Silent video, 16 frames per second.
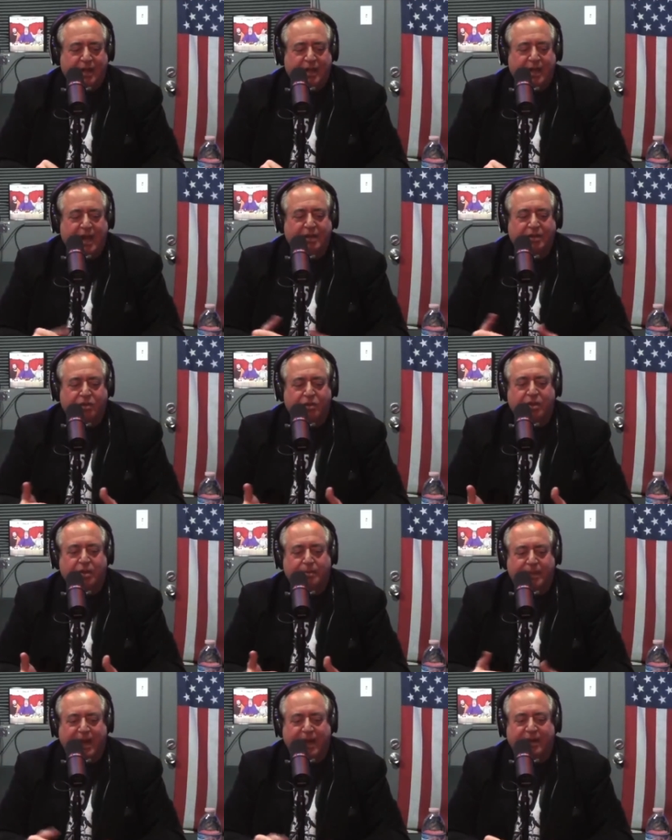I thought
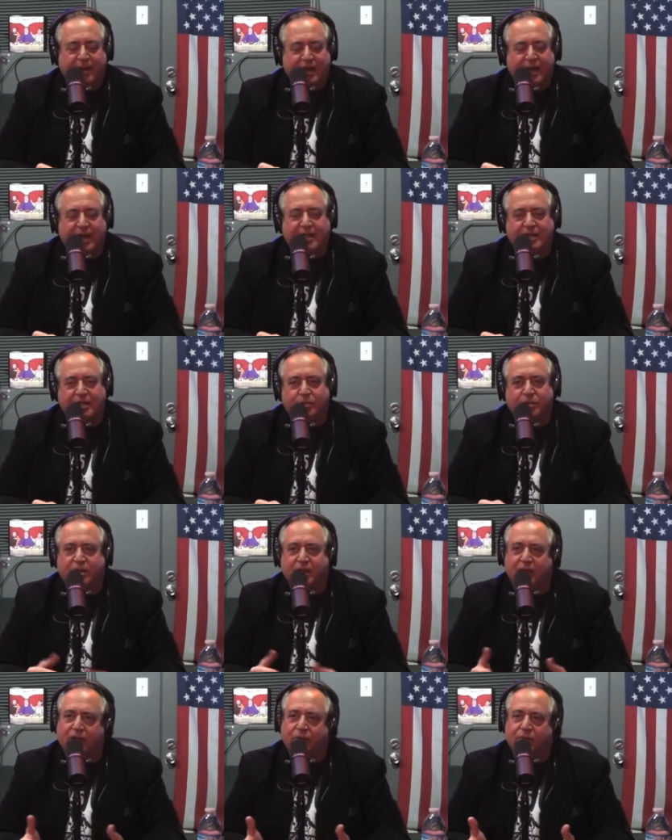about it and I said,
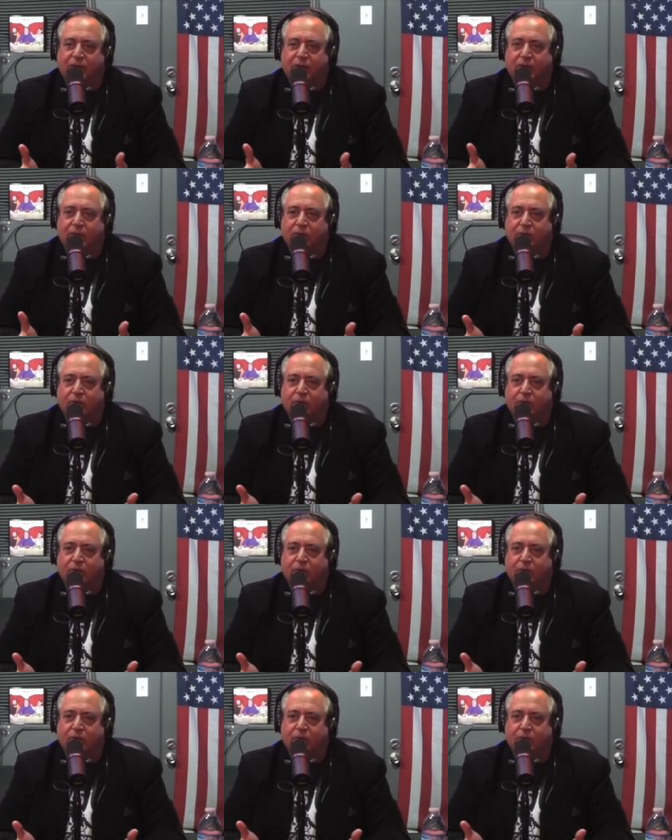well, you know what?